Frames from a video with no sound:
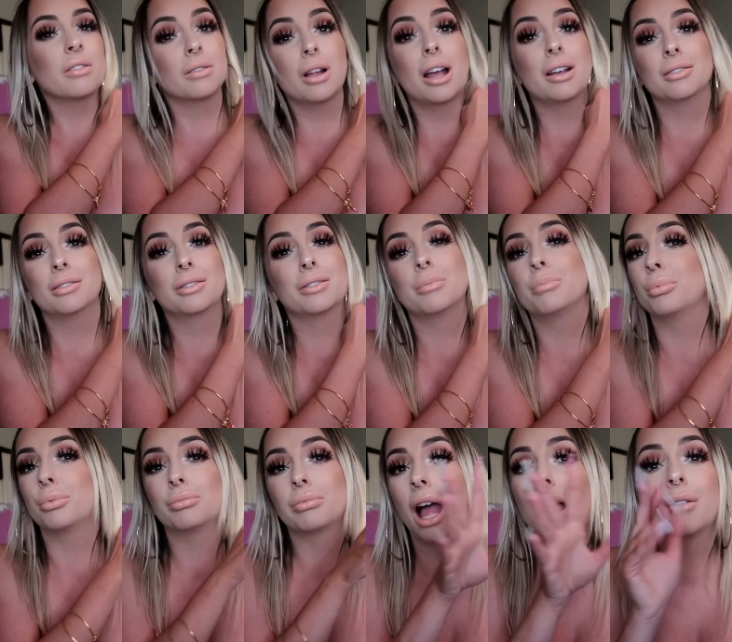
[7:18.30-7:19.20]
the,
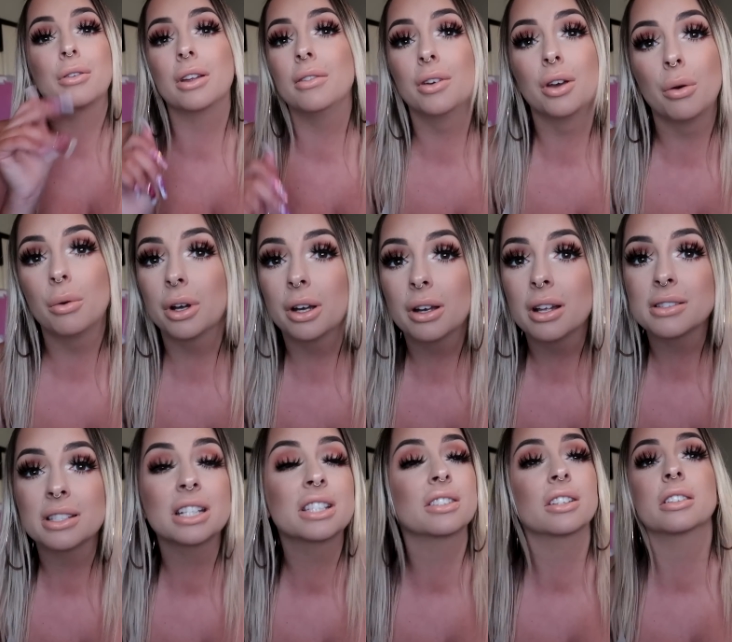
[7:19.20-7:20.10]
I don't even know what
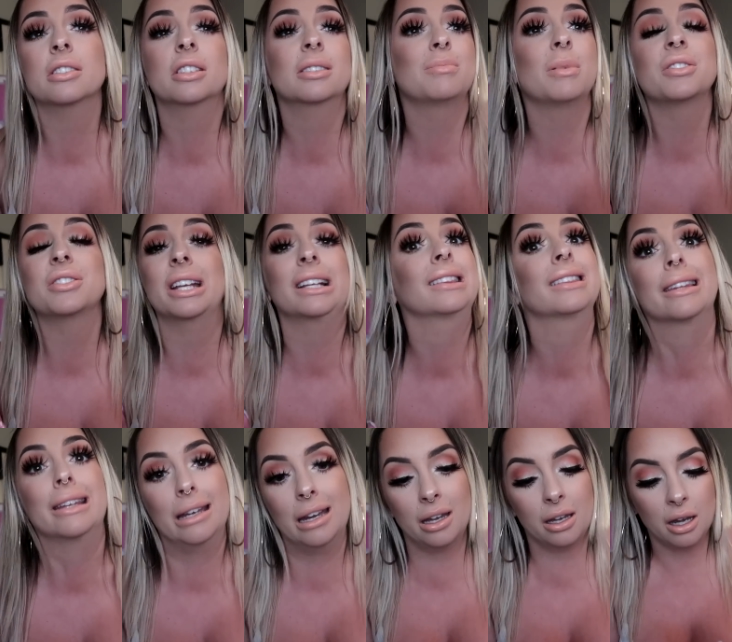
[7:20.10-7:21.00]
it is. It smells like
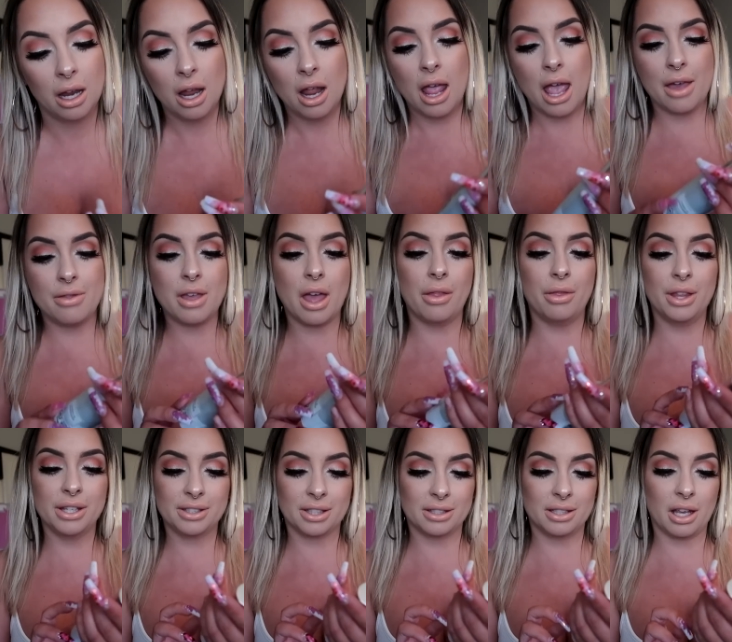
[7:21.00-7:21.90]
linen. And then
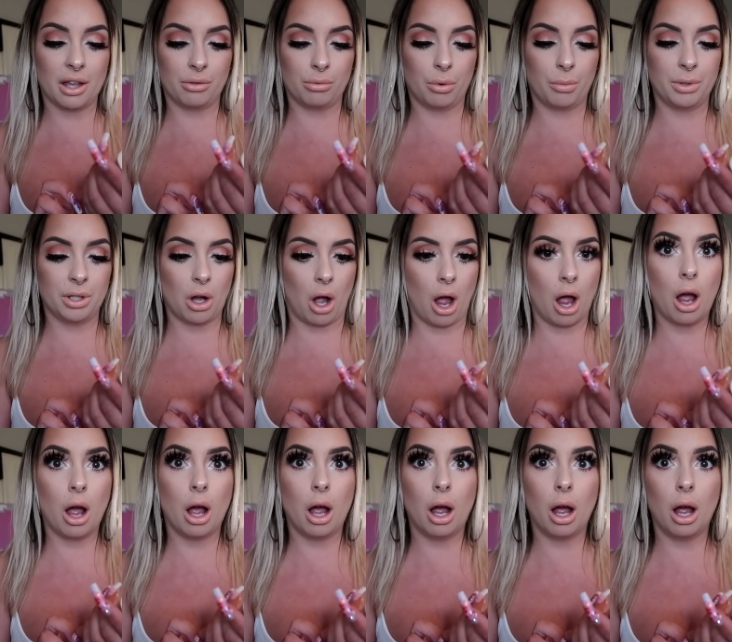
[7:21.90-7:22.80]
this is the other one we got